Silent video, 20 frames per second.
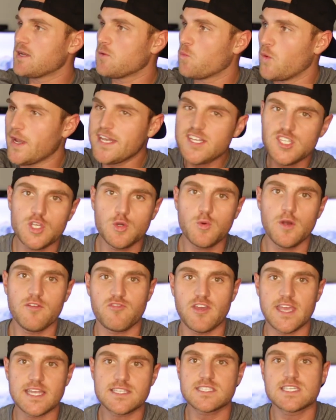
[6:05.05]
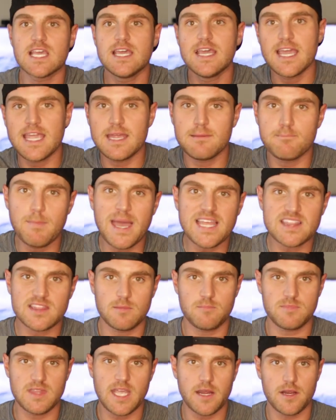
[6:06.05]
then went to events and met
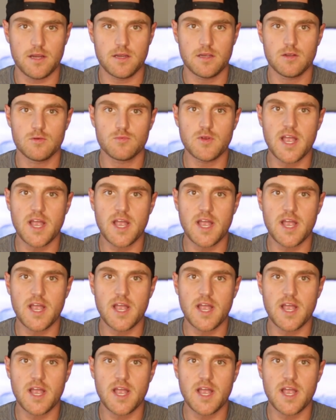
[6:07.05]
them there,